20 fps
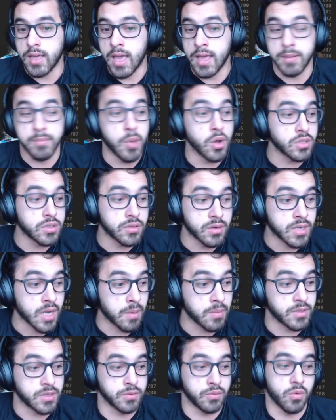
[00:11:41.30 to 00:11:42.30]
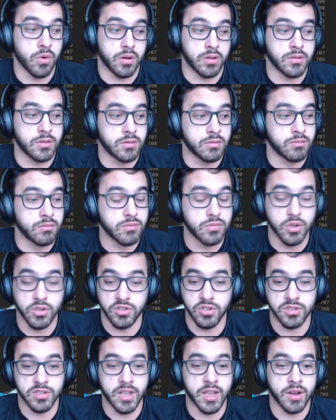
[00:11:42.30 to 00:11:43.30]
and most of the times it works. So
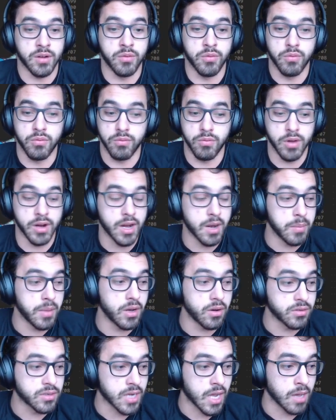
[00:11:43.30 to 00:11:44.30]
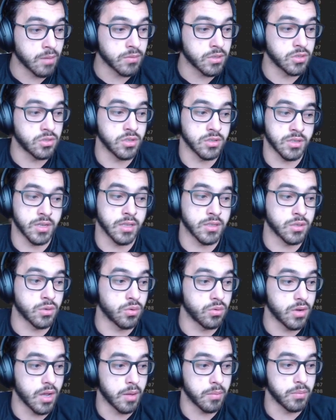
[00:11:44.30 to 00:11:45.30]
it's just like 1 in a million times it just gets
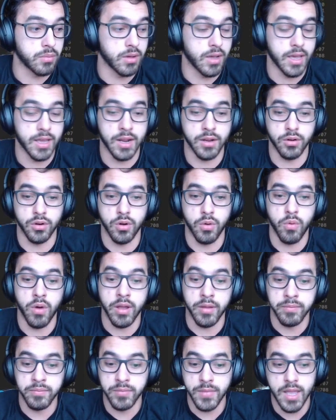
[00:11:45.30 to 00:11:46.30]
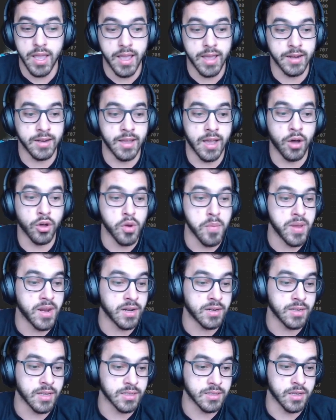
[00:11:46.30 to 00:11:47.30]
screwed up, and I don't know why. And the
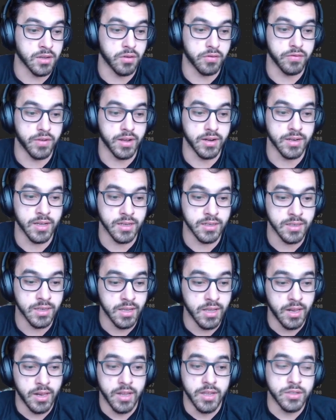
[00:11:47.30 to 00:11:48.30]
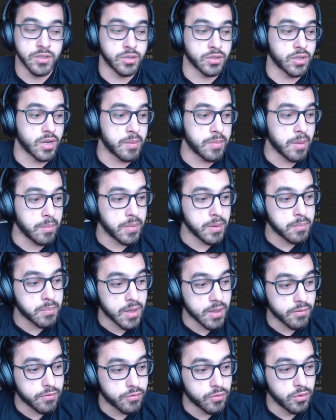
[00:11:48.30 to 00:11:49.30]
automated test cannot find that. So it's going to be a bit
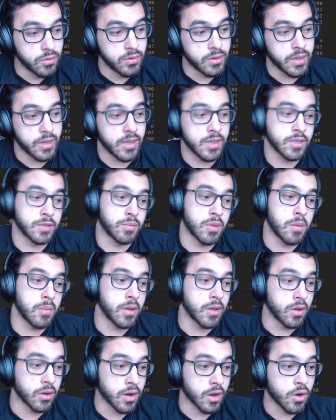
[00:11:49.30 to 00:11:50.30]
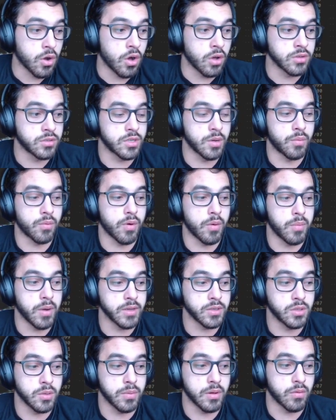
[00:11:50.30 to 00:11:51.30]
painful. It's probably going to cause some
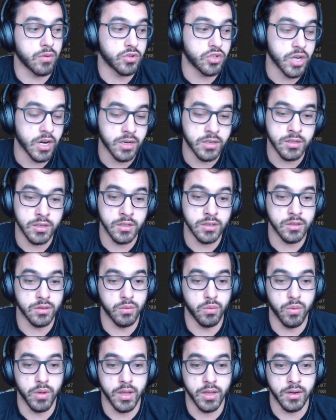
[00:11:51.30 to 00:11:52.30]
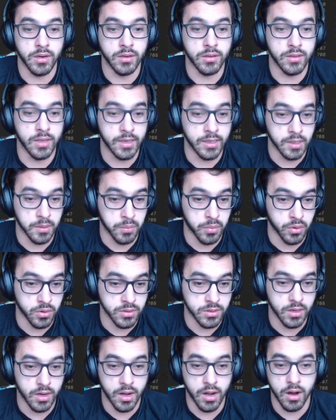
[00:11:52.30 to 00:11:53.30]
replays to be rejected when the
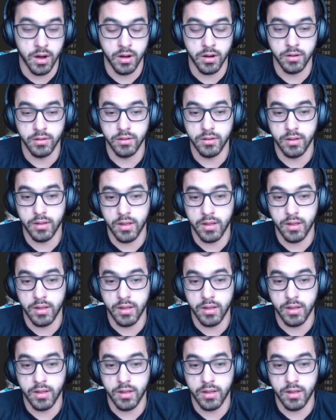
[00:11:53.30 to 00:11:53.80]
leaderboards are